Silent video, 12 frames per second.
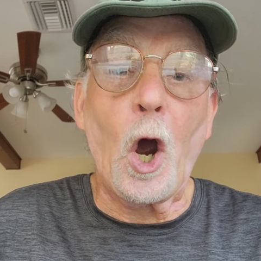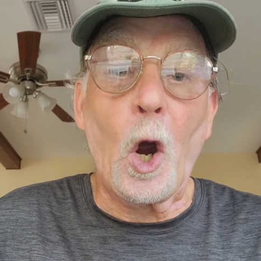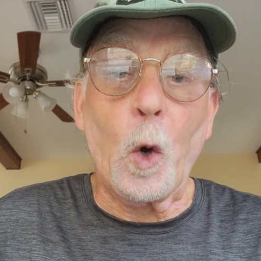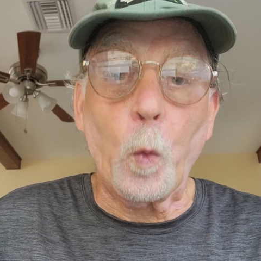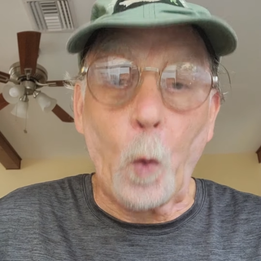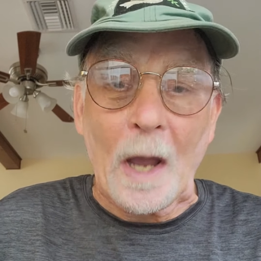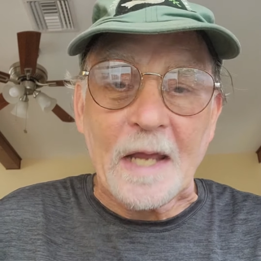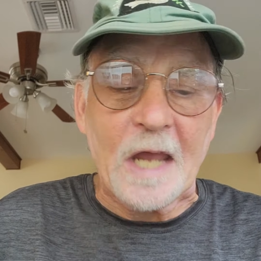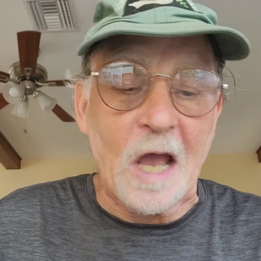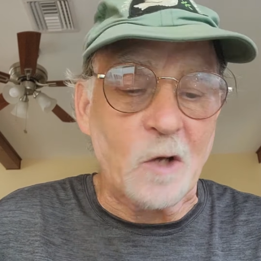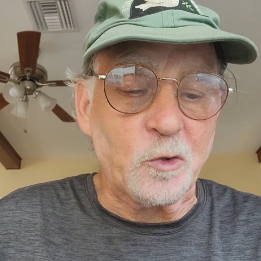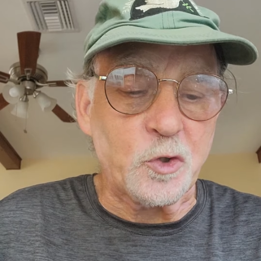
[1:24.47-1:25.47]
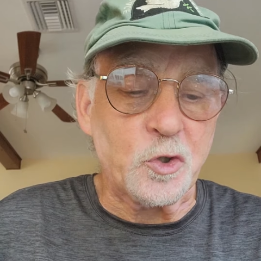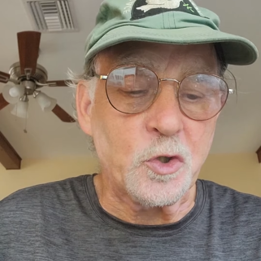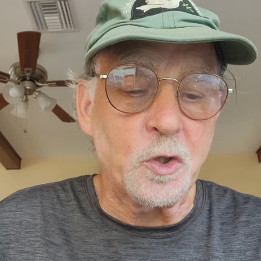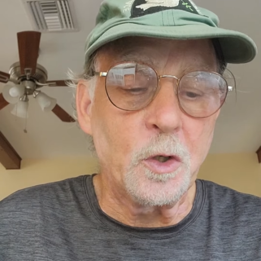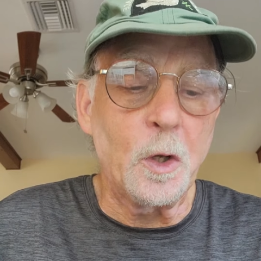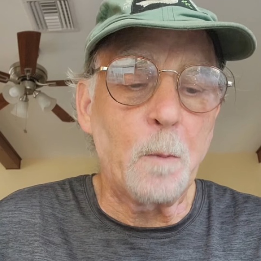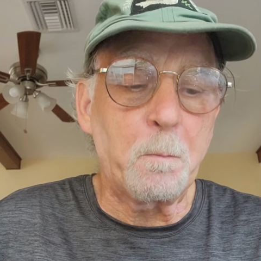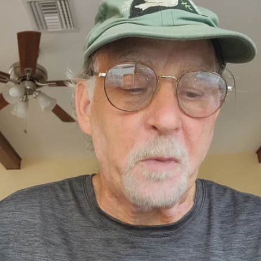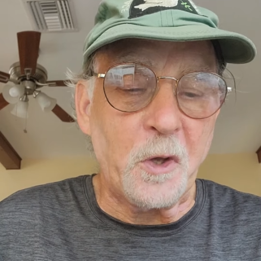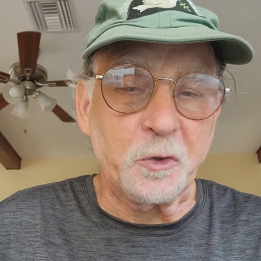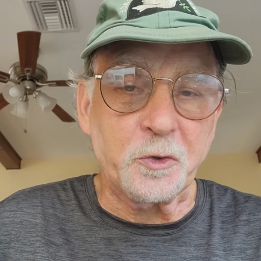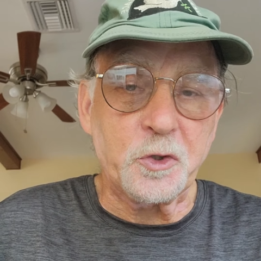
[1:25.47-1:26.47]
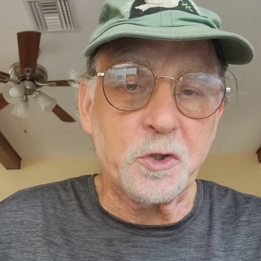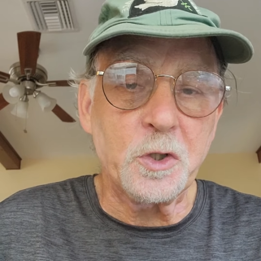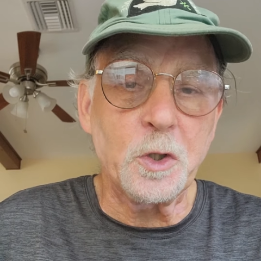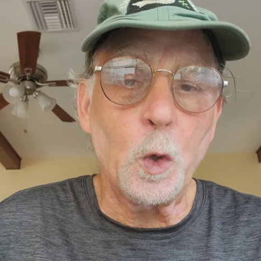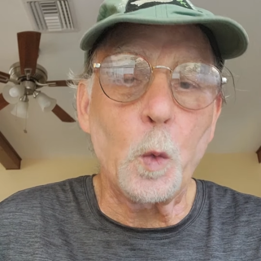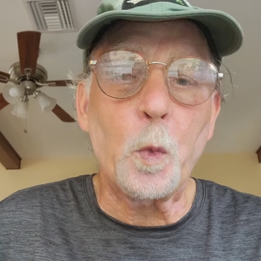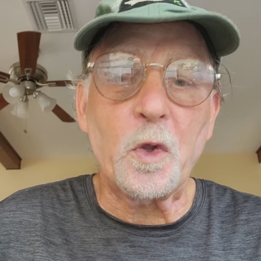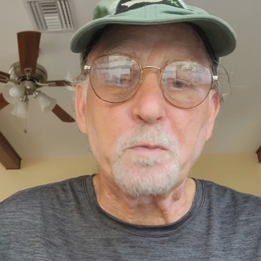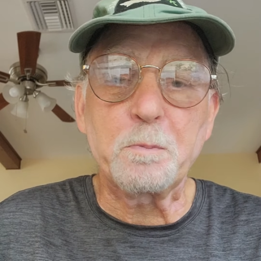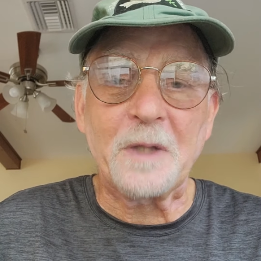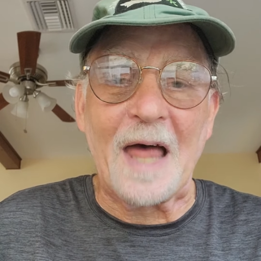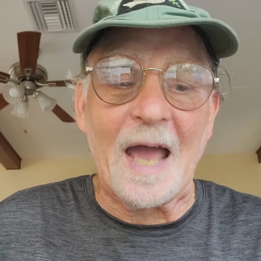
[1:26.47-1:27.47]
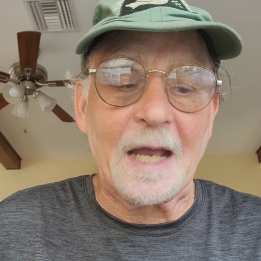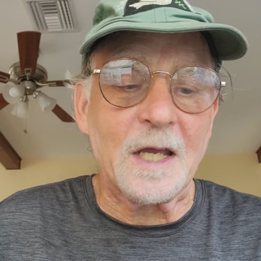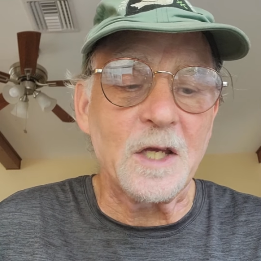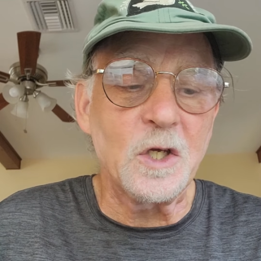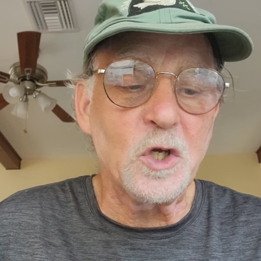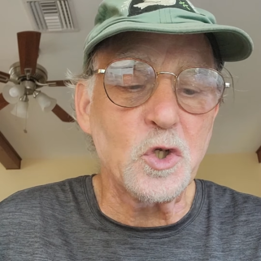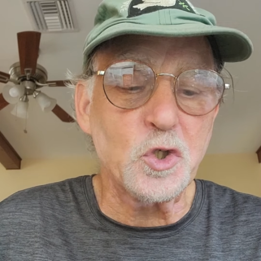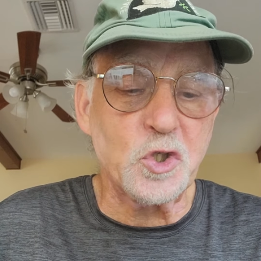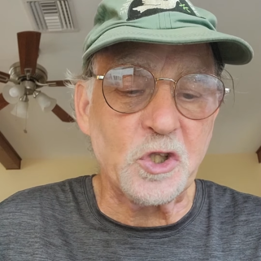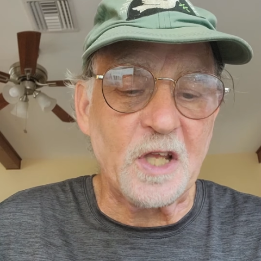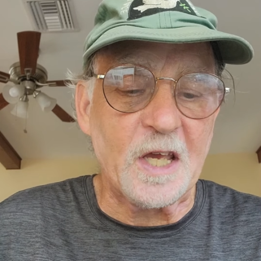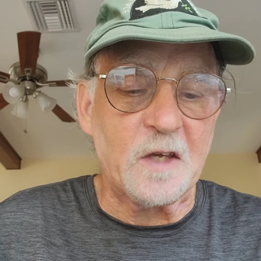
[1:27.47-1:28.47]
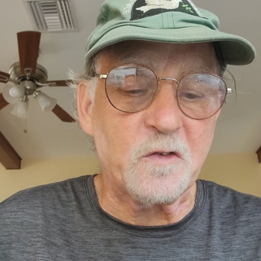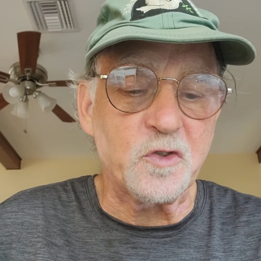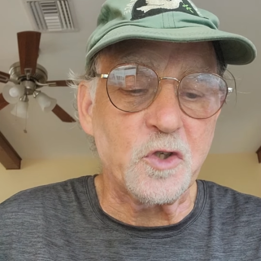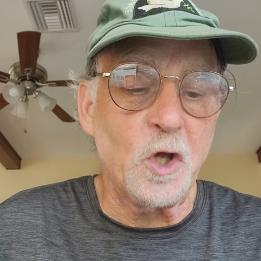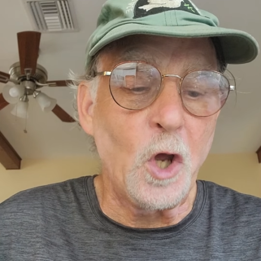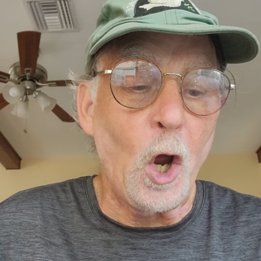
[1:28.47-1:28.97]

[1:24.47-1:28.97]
Our White House built with black slaves.